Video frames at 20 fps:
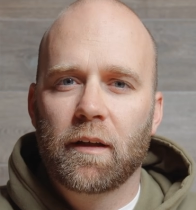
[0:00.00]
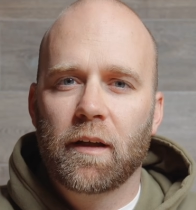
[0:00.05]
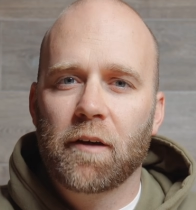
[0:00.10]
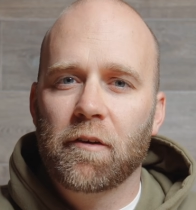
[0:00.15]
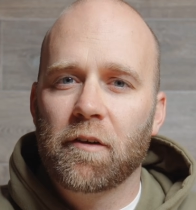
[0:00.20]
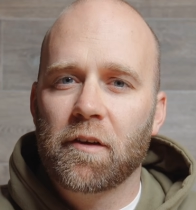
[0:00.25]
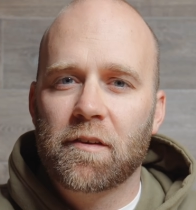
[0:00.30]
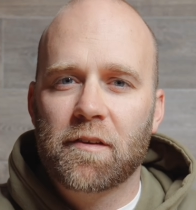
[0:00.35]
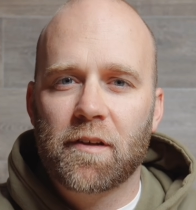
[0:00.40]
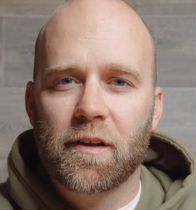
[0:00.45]
Here
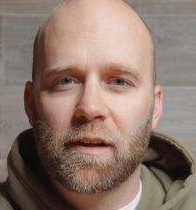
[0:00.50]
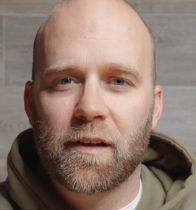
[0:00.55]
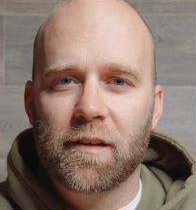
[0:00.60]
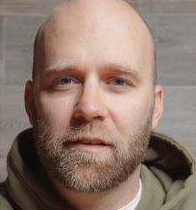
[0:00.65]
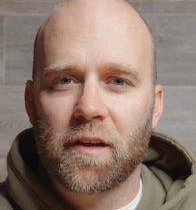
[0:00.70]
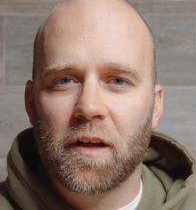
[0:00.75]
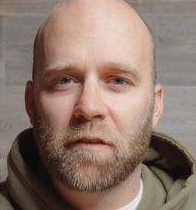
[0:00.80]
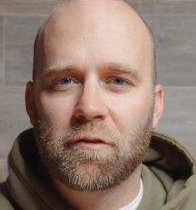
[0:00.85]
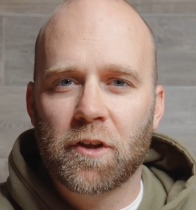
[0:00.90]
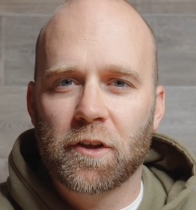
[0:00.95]
it is
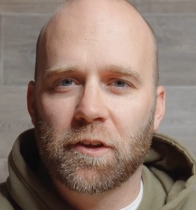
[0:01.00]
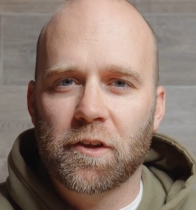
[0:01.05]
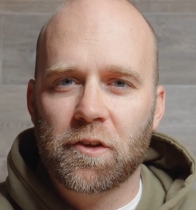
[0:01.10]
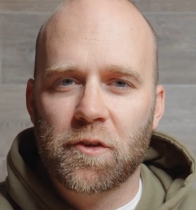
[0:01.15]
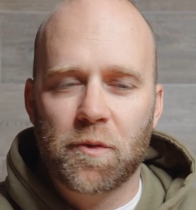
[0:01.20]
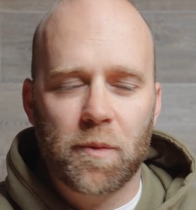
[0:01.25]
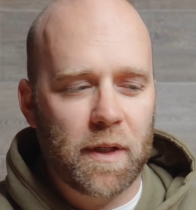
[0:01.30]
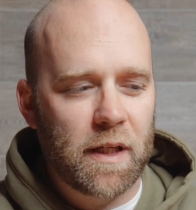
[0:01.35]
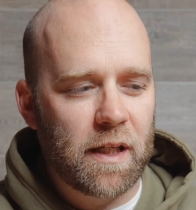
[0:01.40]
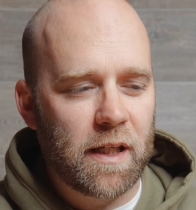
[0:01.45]
guys, I've got the
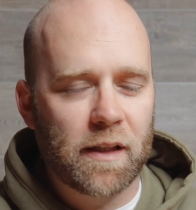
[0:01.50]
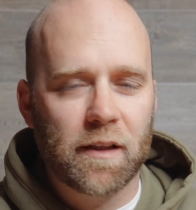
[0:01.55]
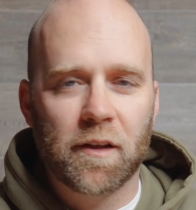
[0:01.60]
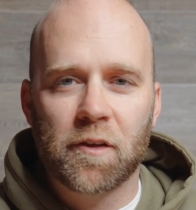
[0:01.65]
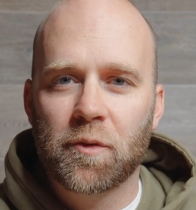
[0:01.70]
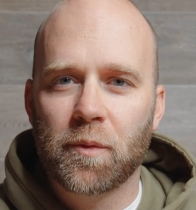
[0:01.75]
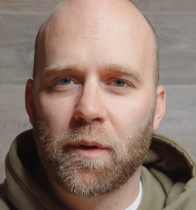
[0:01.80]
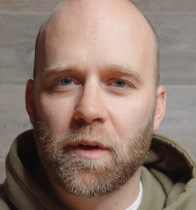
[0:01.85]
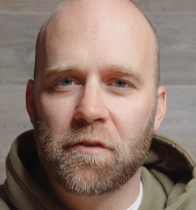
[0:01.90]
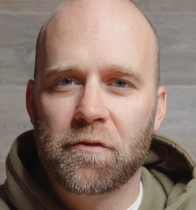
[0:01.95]
20 and the
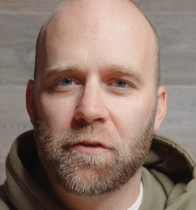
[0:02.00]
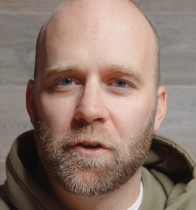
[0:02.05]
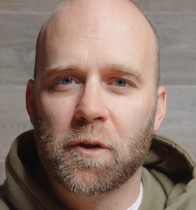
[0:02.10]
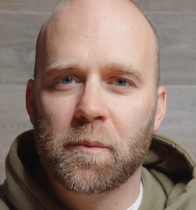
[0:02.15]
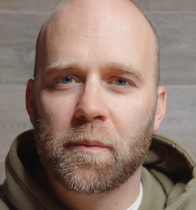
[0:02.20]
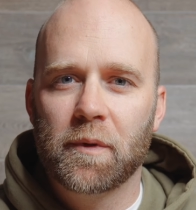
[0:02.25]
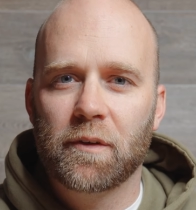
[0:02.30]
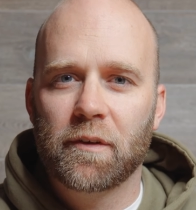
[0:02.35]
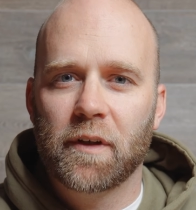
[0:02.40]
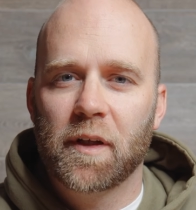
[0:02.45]

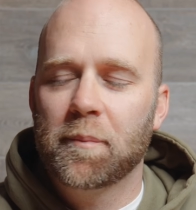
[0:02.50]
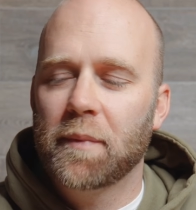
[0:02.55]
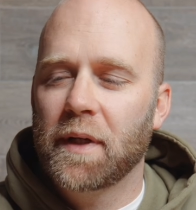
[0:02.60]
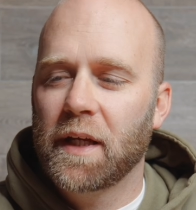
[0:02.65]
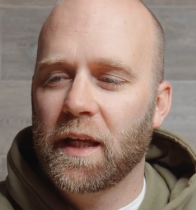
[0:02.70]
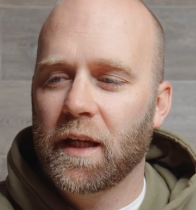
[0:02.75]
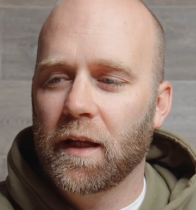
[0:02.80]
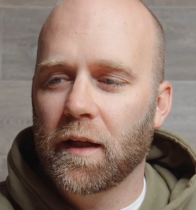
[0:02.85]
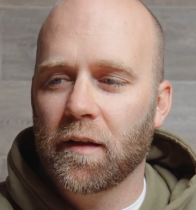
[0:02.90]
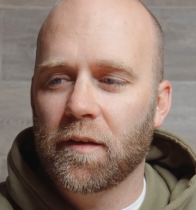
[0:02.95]
24mm in my
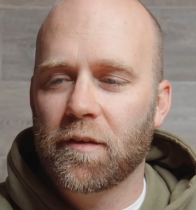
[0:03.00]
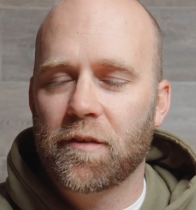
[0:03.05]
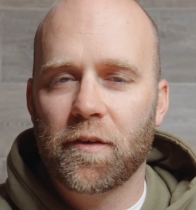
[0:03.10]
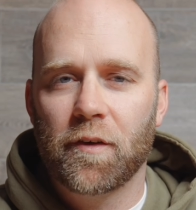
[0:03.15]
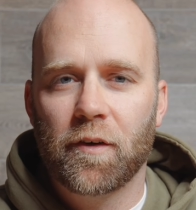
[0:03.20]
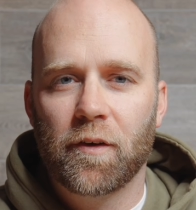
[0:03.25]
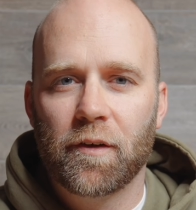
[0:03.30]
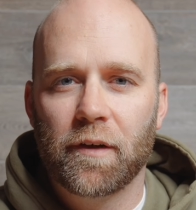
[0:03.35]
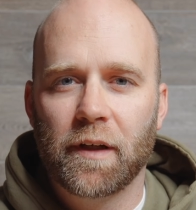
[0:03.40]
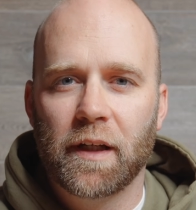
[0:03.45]
hands
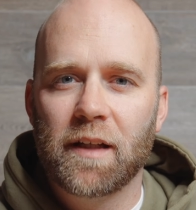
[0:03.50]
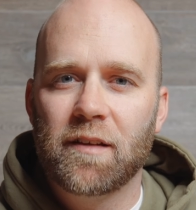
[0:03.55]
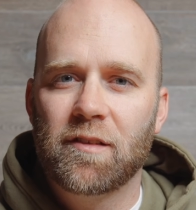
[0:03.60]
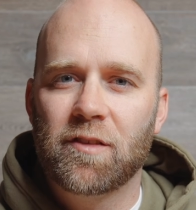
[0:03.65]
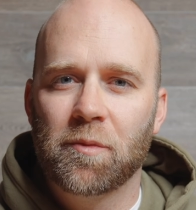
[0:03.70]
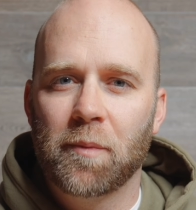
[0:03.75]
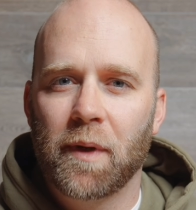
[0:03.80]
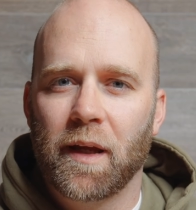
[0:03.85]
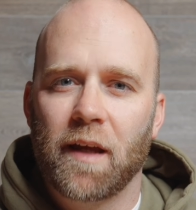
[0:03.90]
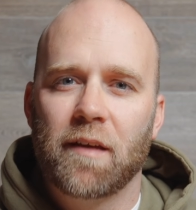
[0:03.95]
on each of my